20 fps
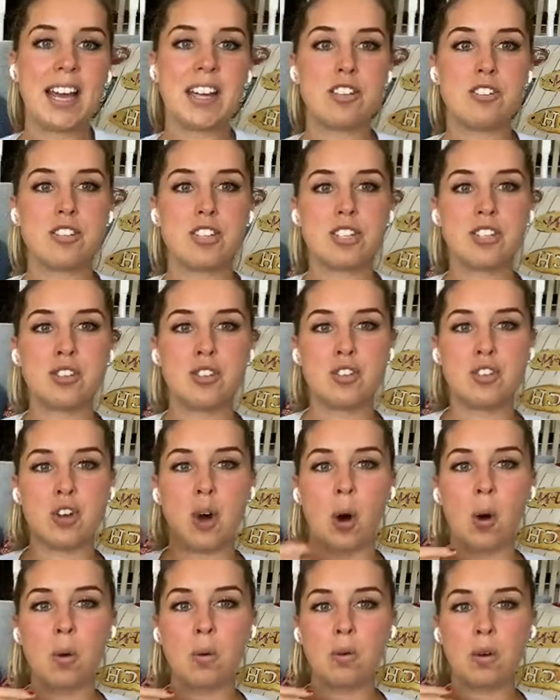And you just
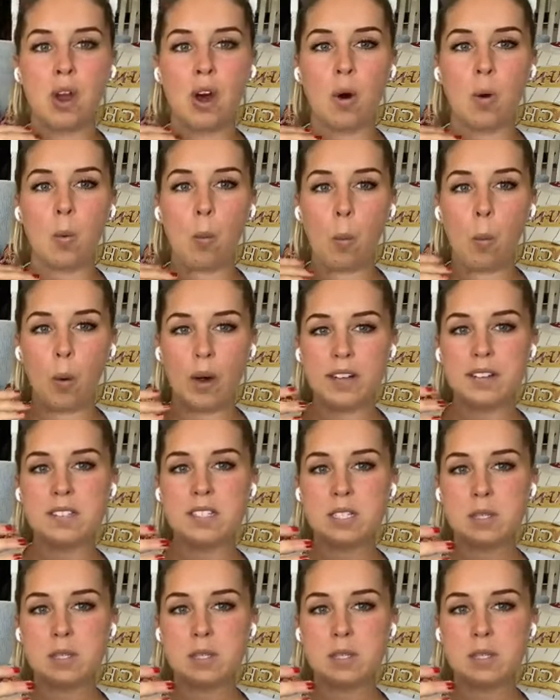don't know what